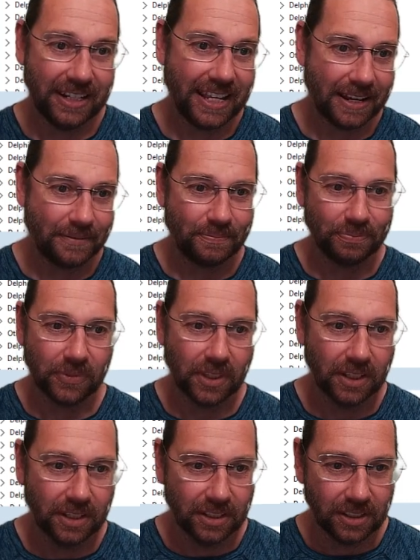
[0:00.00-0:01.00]
here.
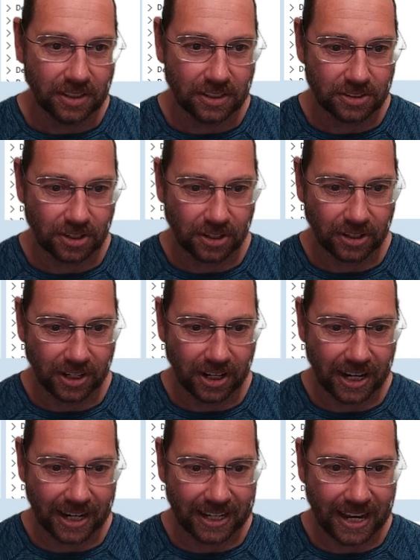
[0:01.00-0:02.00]
So
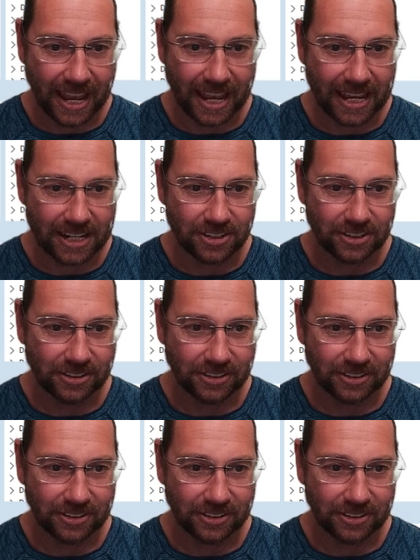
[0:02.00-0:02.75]
I can add